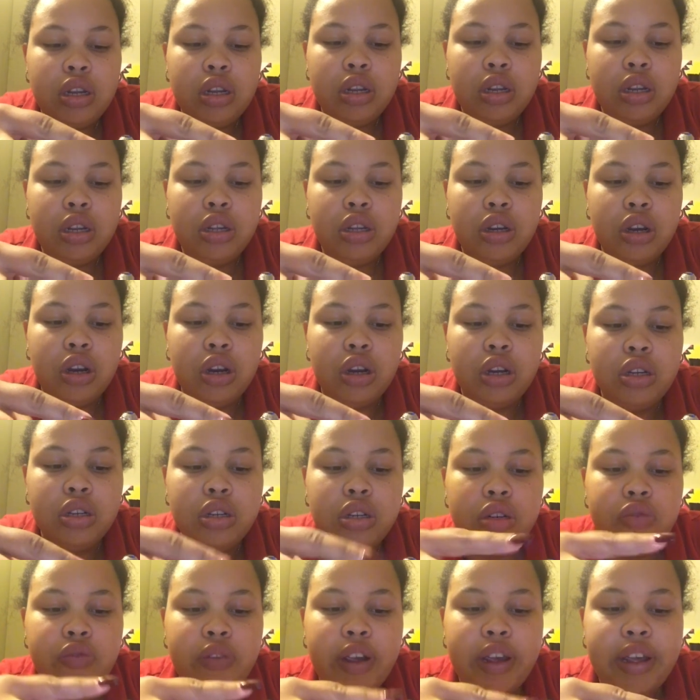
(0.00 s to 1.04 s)
yarn
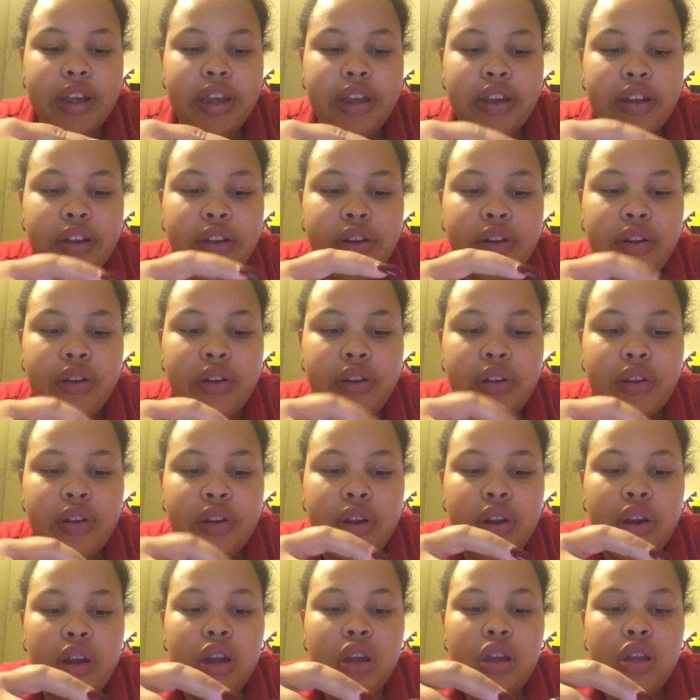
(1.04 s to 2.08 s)
right here,
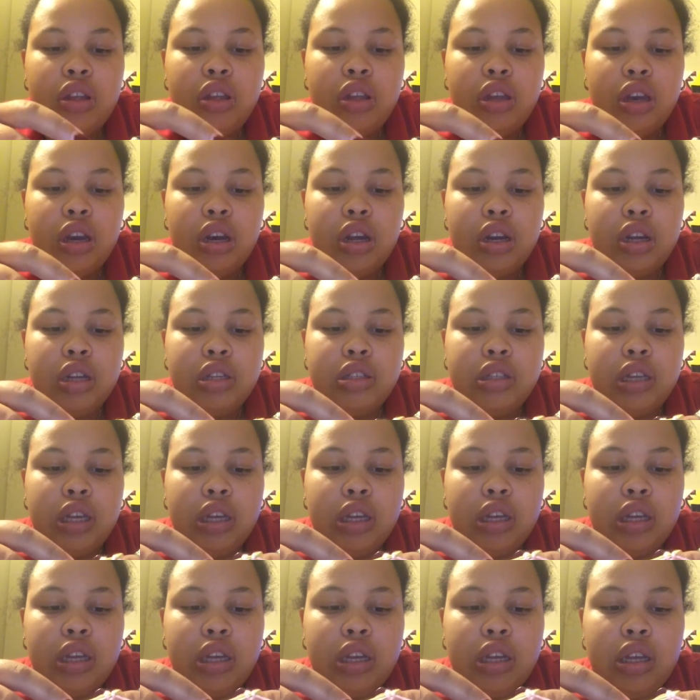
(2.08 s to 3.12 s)
you're gonna take
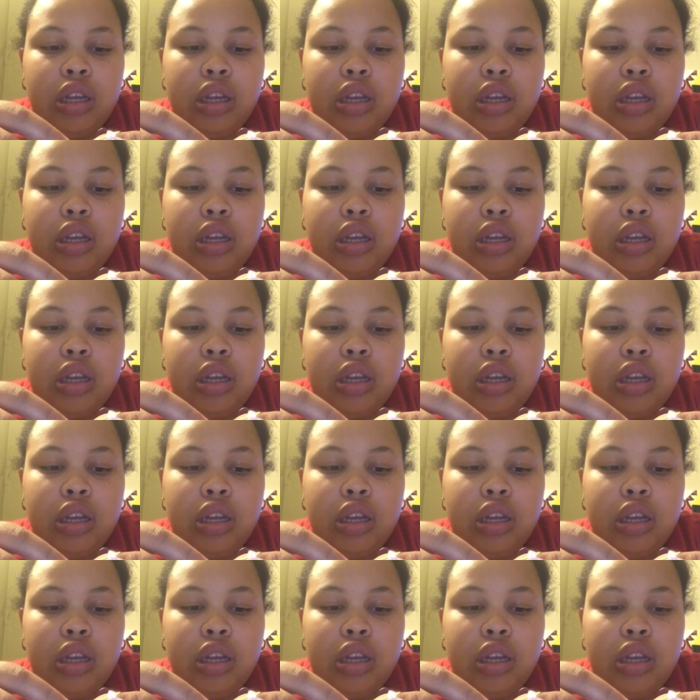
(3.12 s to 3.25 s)
it